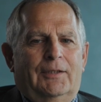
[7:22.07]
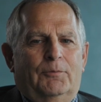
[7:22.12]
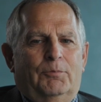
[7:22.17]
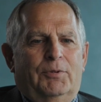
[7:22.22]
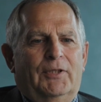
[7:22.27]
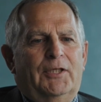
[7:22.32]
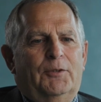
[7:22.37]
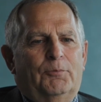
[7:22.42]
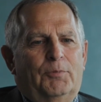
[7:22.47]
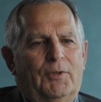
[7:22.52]

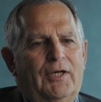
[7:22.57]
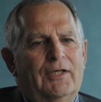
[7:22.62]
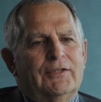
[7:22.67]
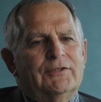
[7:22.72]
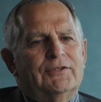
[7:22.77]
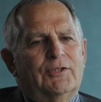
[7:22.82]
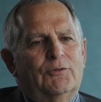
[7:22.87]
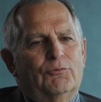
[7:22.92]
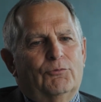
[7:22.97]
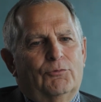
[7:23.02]
played a
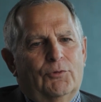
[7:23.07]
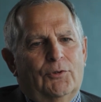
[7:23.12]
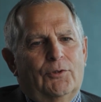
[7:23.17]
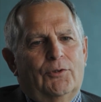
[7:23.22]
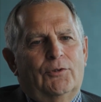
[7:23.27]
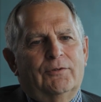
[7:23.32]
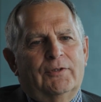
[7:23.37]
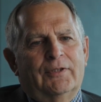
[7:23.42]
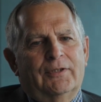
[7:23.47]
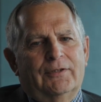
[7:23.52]
positive
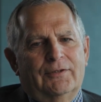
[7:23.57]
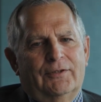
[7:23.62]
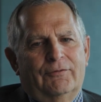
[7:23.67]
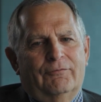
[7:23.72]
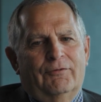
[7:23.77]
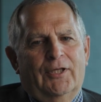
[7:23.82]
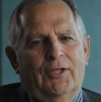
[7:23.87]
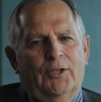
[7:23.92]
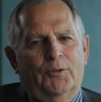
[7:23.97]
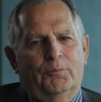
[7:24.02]
role in
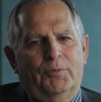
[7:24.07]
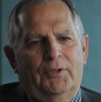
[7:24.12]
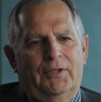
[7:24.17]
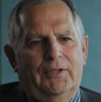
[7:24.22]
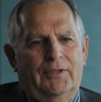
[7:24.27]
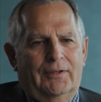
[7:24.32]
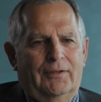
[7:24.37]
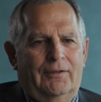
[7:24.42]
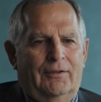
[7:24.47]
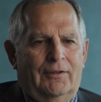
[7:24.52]

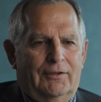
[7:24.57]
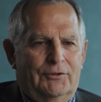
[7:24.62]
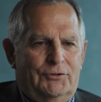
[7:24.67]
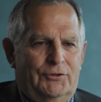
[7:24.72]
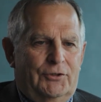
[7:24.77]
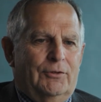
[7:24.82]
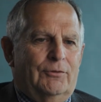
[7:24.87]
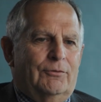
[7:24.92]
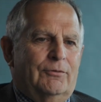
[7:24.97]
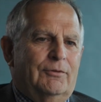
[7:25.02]
developing our
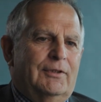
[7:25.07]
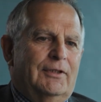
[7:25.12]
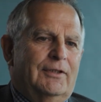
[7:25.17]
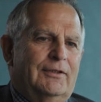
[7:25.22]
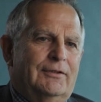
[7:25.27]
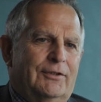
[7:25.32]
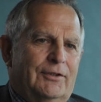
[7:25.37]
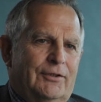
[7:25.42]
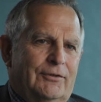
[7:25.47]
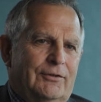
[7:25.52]
children
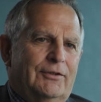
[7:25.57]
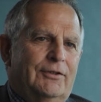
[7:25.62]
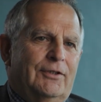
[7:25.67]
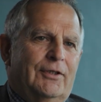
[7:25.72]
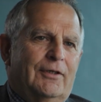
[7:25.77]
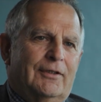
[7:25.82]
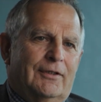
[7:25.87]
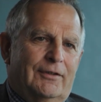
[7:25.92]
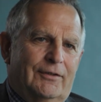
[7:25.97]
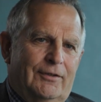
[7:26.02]
into good
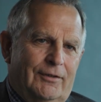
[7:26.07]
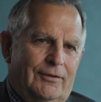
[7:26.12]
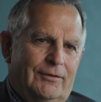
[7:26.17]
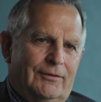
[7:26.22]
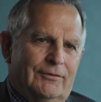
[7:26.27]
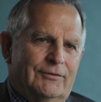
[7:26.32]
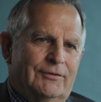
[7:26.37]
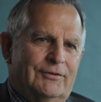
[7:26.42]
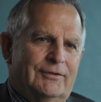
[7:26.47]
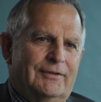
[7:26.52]
young
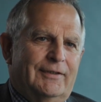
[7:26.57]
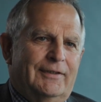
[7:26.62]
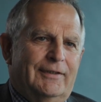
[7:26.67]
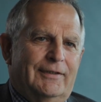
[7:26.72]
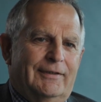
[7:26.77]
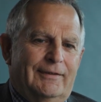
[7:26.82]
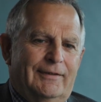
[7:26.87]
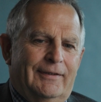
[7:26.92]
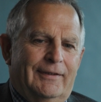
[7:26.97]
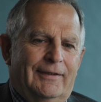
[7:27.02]
adults.
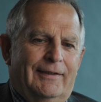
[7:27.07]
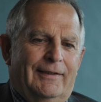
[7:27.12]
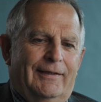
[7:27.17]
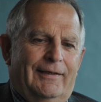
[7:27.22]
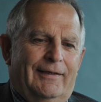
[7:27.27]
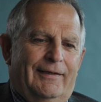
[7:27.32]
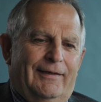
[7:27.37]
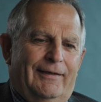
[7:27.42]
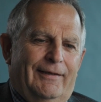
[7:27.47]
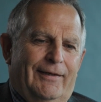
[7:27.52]
And
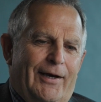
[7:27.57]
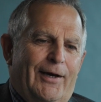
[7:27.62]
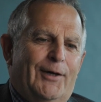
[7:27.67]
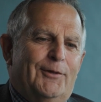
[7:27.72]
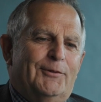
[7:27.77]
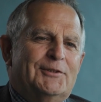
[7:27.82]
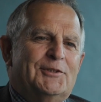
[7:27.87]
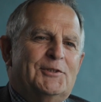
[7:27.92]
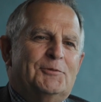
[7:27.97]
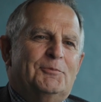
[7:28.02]

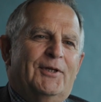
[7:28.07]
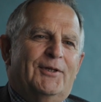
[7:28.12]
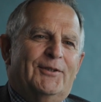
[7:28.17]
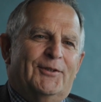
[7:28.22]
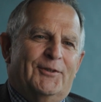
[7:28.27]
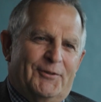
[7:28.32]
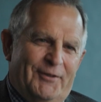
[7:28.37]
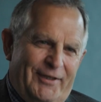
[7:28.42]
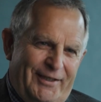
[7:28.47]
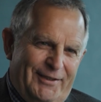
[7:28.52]
now it's about
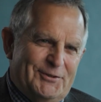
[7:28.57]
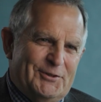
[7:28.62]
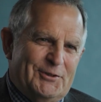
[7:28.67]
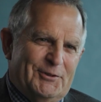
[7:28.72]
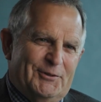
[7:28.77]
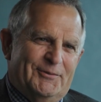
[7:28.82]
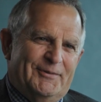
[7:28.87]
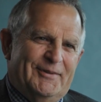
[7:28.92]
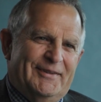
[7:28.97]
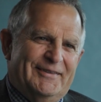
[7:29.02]
our
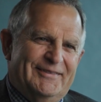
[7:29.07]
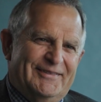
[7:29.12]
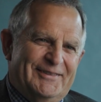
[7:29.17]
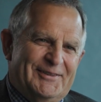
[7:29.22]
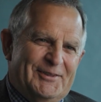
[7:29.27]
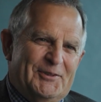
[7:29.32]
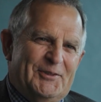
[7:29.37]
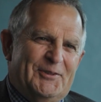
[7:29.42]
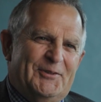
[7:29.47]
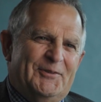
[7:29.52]
grandchildren.
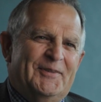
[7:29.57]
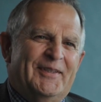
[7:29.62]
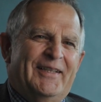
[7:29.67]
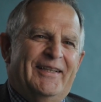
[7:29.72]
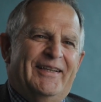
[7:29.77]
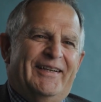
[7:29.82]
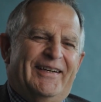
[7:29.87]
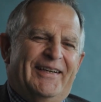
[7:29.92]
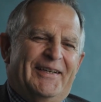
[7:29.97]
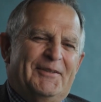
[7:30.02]
So
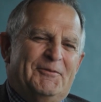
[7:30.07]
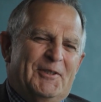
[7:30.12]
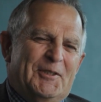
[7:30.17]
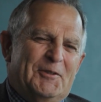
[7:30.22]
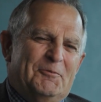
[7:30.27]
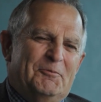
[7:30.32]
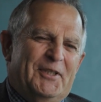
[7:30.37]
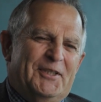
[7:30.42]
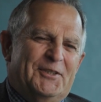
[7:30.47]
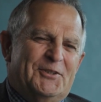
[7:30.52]
I
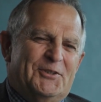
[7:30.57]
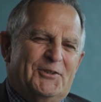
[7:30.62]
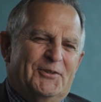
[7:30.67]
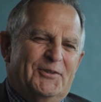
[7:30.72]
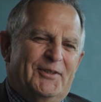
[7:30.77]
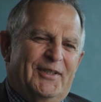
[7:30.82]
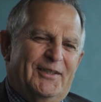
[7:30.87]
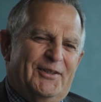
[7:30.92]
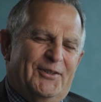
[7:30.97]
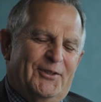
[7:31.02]
want to make
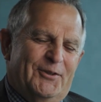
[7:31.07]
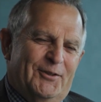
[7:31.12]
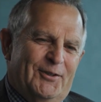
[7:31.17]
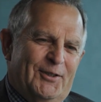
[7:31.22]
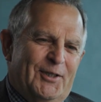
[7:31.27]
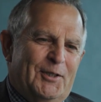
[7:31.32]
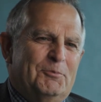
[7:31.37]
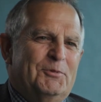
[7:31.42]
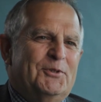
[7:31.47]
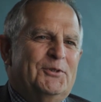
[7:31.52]
sure that there are
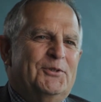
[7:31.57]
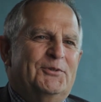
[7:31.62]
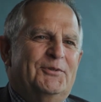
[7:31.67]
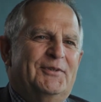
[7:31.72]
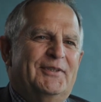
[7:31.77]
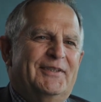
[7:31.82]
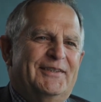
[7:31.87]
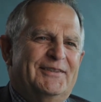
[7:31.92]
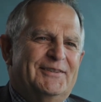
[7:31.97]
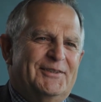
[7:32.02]

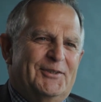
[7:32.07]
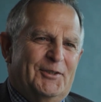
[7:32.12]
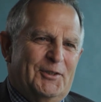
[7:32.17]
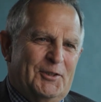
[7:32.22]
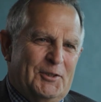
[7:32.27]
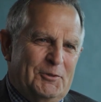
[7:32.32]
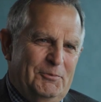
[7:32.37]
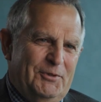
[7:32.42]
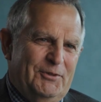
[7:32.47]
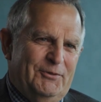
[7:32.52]
opportunities in
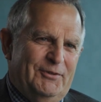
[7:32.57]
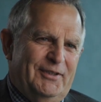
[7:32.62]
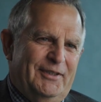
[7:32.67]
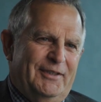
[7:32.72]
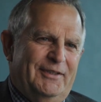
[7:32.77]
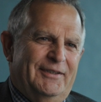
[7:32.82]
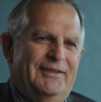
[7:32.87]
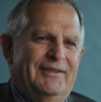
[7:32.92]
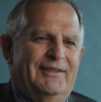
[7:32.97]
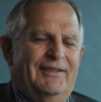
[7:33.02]
our
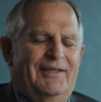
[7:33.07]
community